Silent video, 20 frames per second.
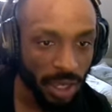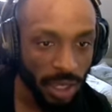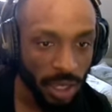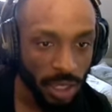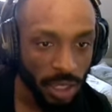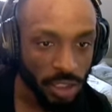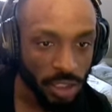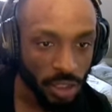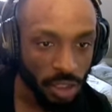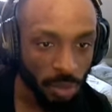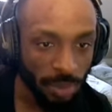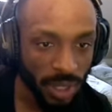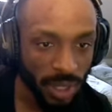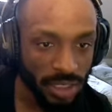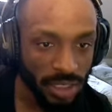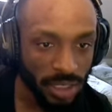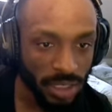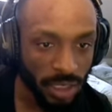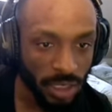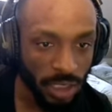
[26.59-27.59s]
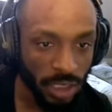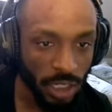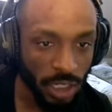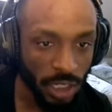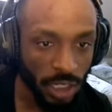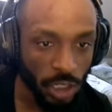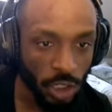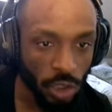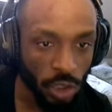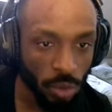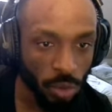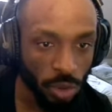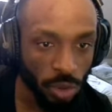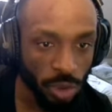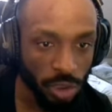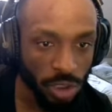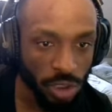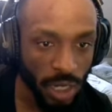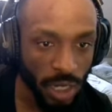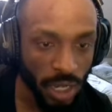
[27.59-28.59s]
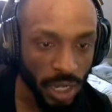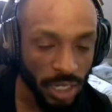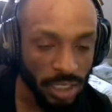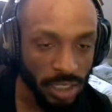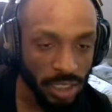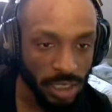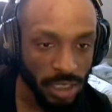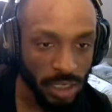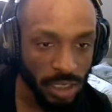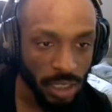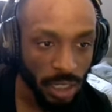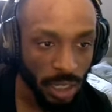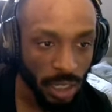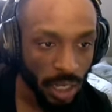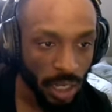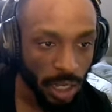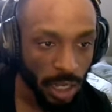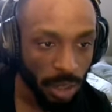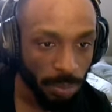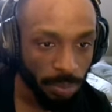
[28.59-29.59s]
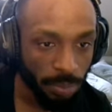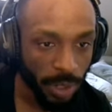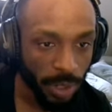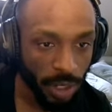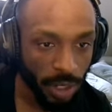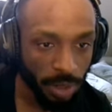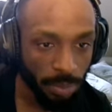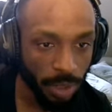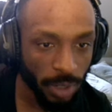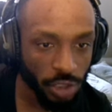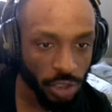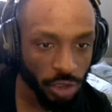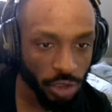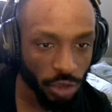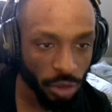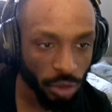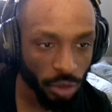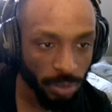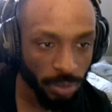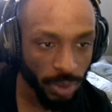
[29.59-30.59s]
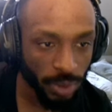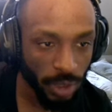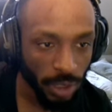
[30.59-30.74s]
So basically you will just pick a mushroom